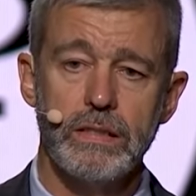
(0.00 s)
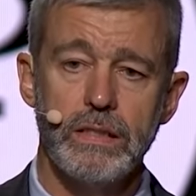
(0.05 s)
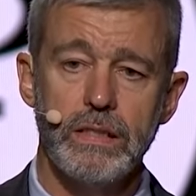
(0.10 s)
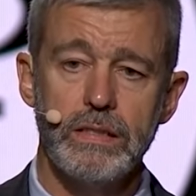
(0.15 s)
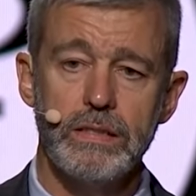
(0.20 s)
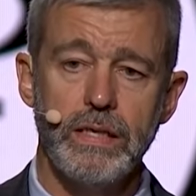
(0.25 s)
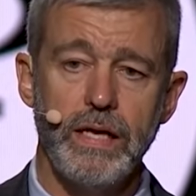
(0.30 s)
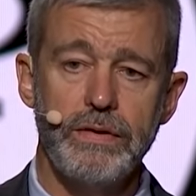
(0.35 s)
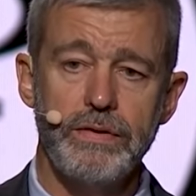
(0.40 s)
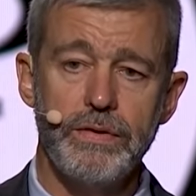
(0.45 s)

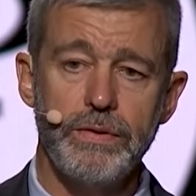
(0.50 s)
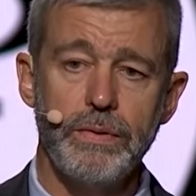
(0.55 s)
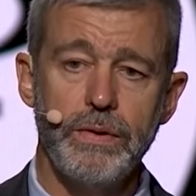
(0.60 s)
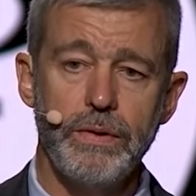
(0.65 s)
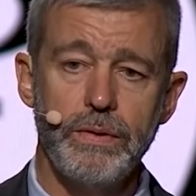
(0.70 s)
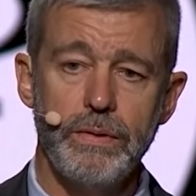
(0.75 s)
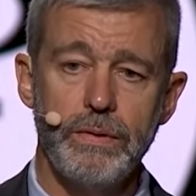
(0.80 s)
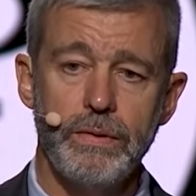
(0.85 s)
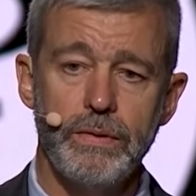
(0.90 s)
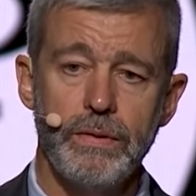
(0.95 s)
Is that
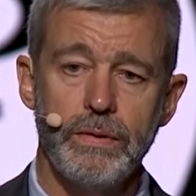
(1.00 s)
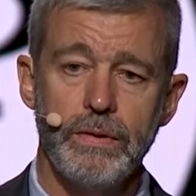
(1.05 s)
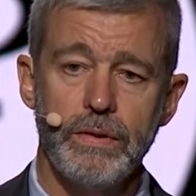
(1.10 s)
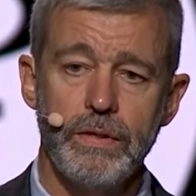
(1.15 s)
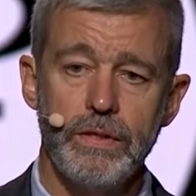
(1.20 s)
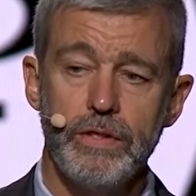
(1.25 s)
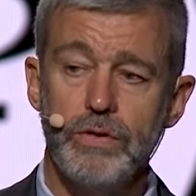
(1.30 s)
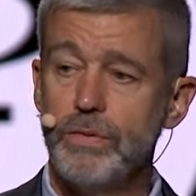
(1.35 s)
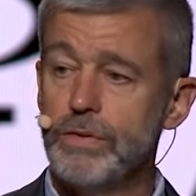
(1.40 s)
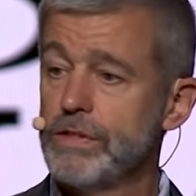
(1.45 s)
true?
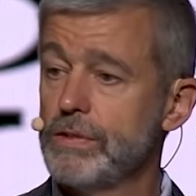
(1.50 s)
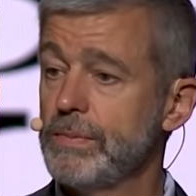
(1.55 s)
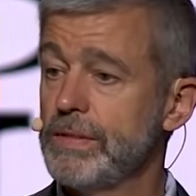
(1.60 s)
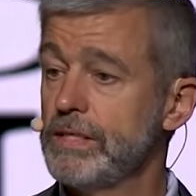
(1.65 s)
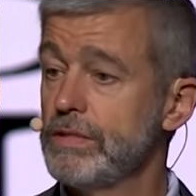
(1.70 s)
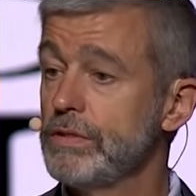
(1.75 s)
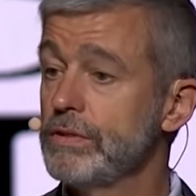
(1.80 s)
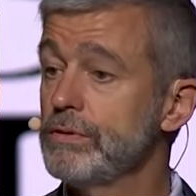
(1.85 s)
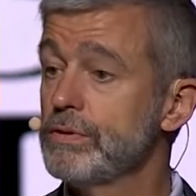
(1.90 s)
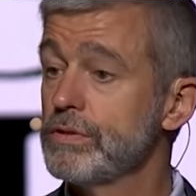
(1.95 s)
You want to be
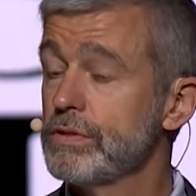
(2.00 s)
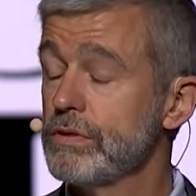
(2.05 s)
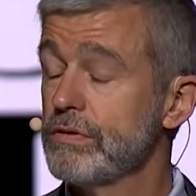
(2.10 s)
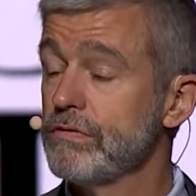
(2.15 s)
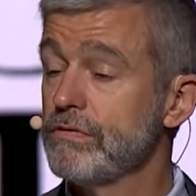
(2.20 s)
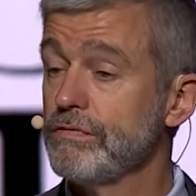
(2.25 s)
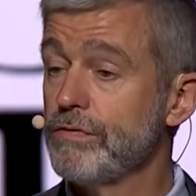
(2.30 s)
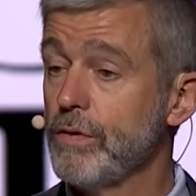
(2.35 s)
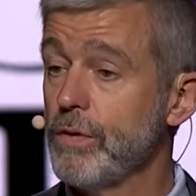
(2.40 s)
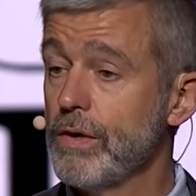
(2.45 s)
used
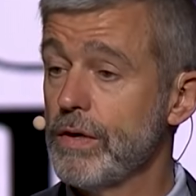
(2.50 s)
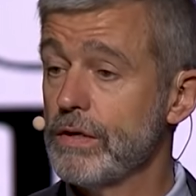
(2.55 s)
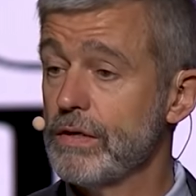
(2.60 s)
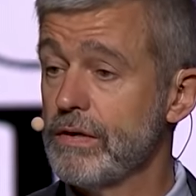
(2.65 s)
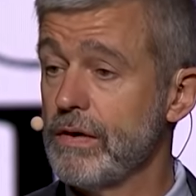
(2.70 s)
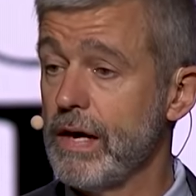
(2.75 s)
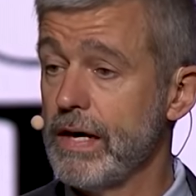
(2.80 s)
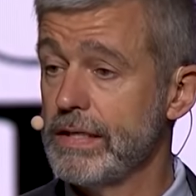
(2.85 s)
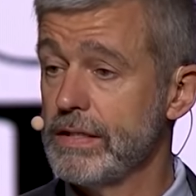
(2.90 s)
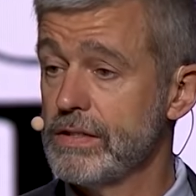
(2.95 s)
for
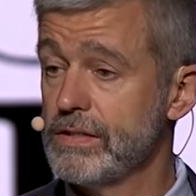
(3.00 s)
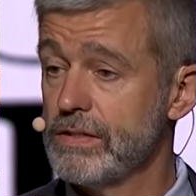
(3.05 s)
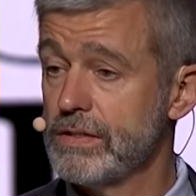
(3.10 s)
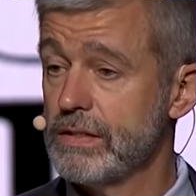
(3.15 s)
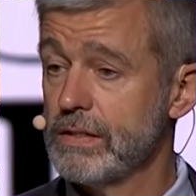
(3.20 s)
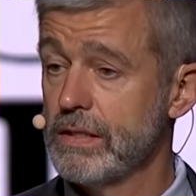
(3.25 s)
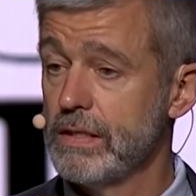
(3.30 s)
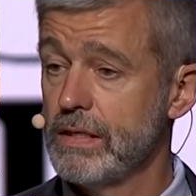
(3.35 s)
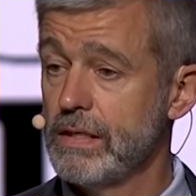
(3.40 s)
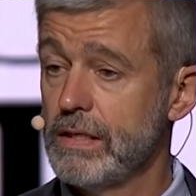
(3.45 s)
Christ.